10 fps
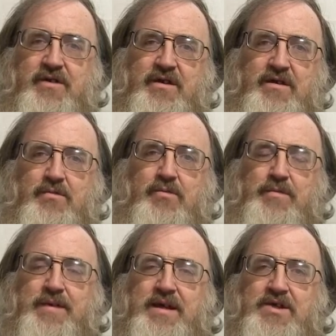and it
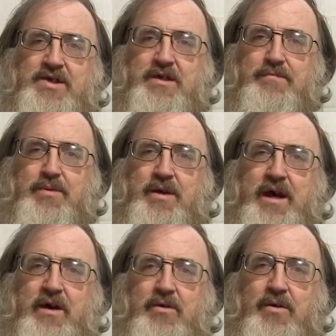would be easy to put
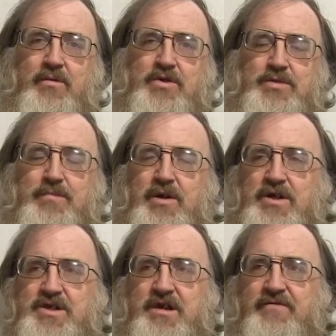out, or it would just
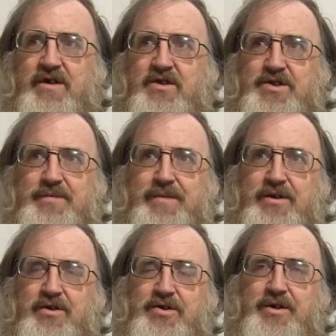burn itself out in just a
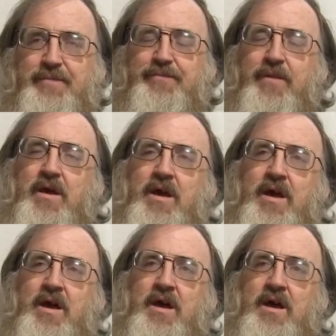minute or two.
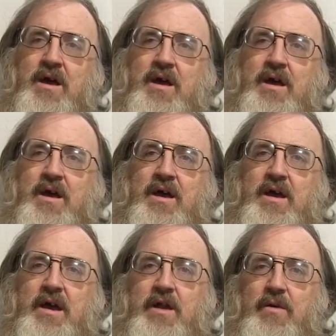
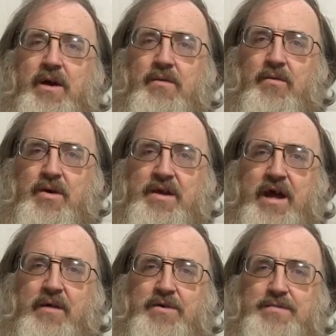Anyway, one
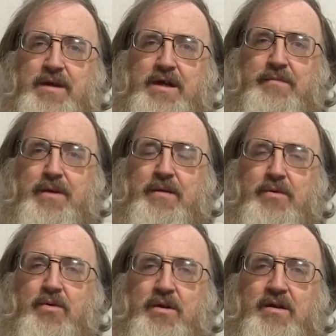day I was making
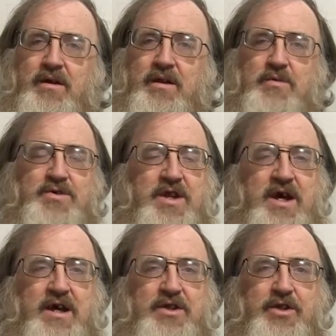popcorn and there was a
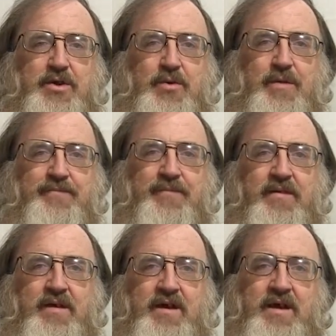knock at the door,
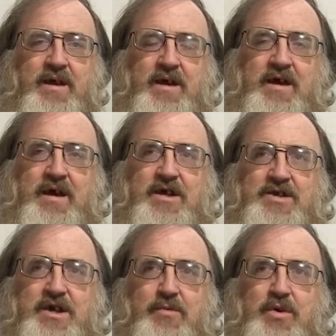and I
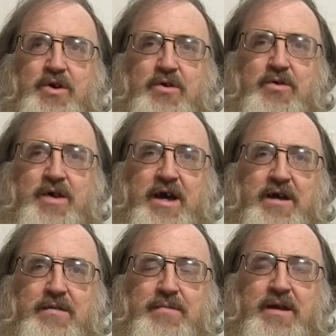said, I wonder who
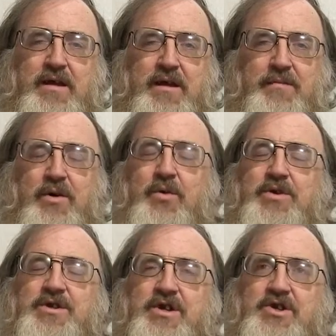that could be. And my
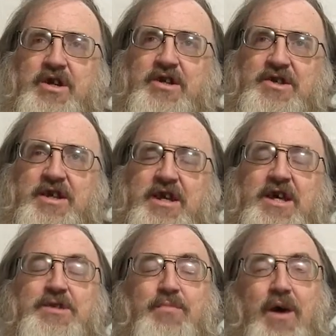oldest son Jared said,
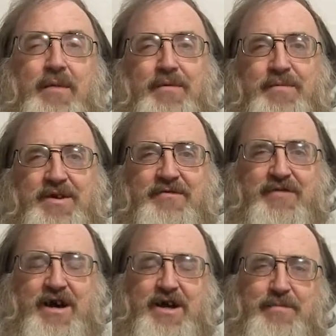it's probably the
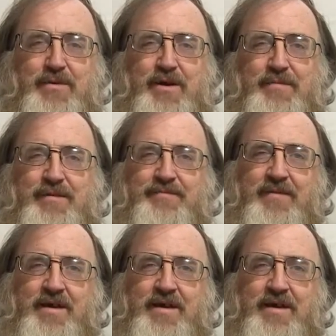fire department.